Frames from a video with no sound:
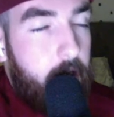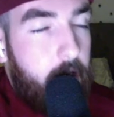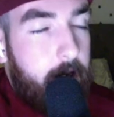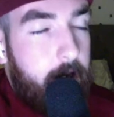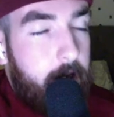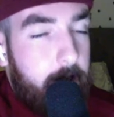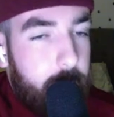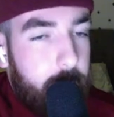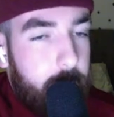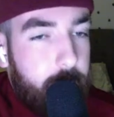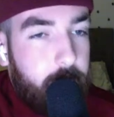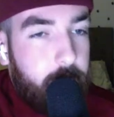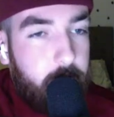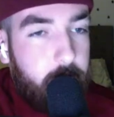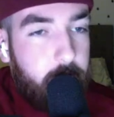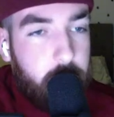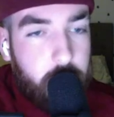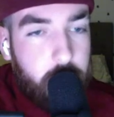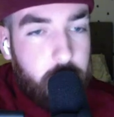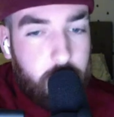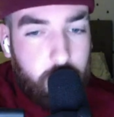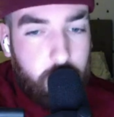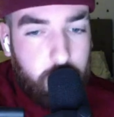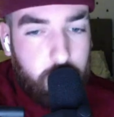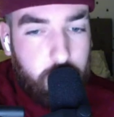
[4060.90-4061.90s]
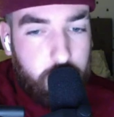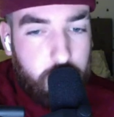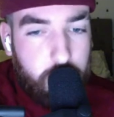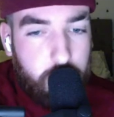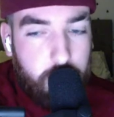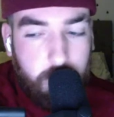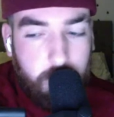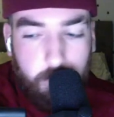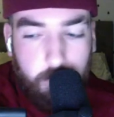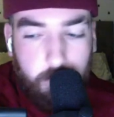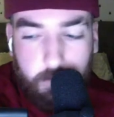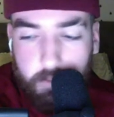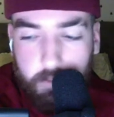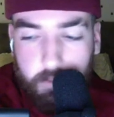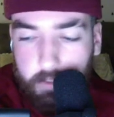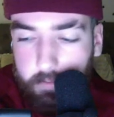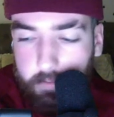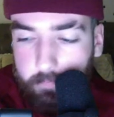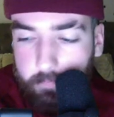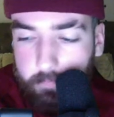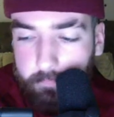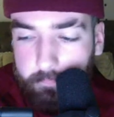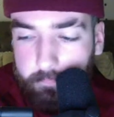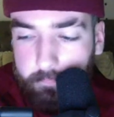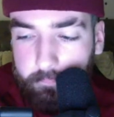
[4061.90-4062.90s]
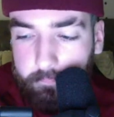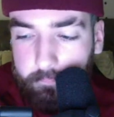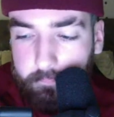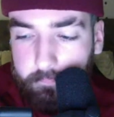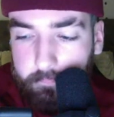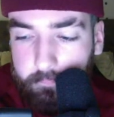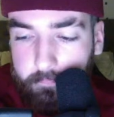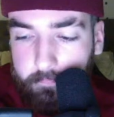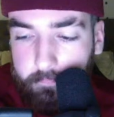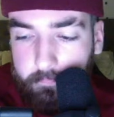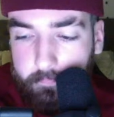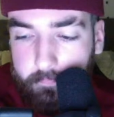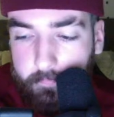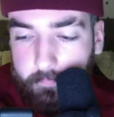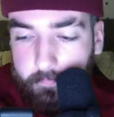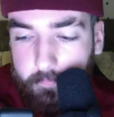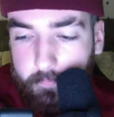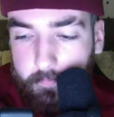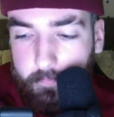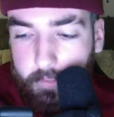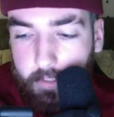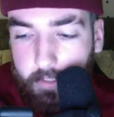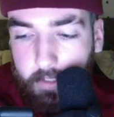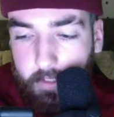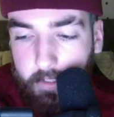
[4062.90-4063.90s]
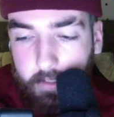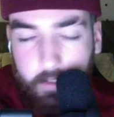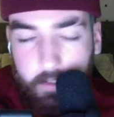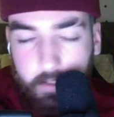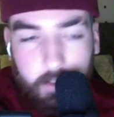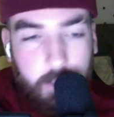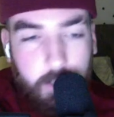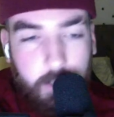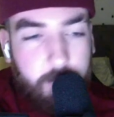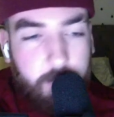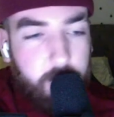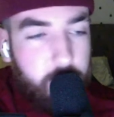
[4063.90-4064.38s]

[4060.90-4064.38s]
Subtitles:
Absolutely horrific that was. Steve